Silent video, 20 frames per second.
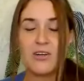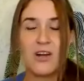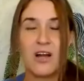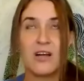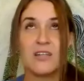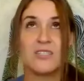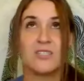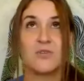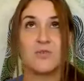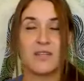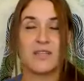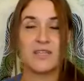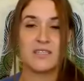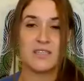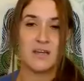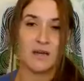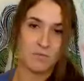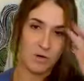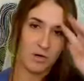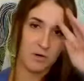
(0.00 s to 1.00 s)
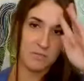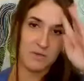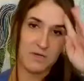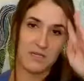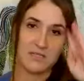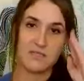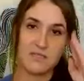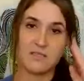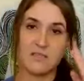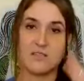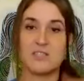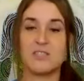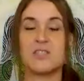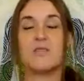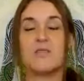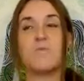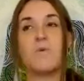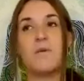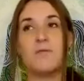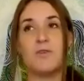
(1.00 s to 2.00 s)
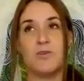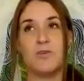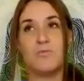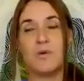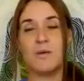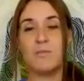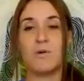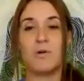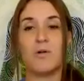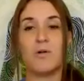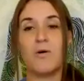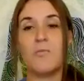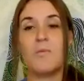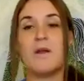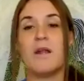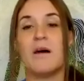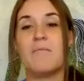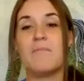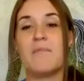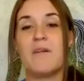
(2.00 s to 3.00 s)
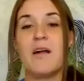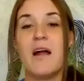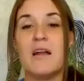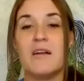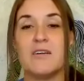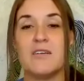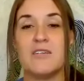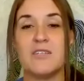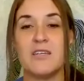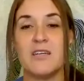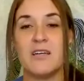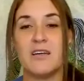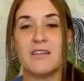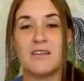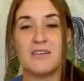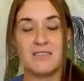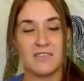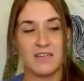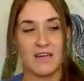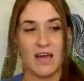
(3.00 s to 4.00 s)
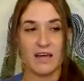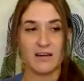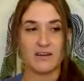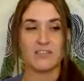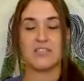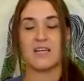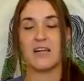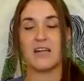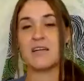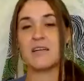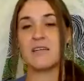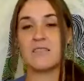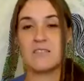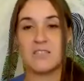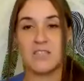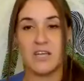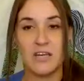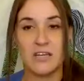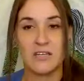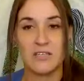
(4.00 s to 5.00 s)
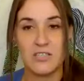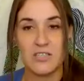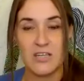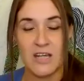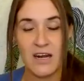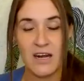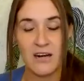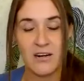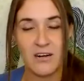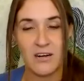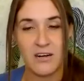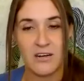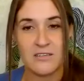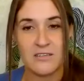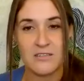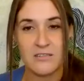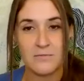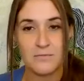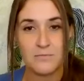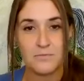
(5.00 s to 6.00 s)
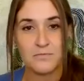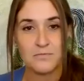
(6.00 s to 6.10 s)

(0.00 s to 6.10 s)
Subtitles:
You're not doing this on purpose. It's just when two people open up their energy, there's an energetic exchange that occurs.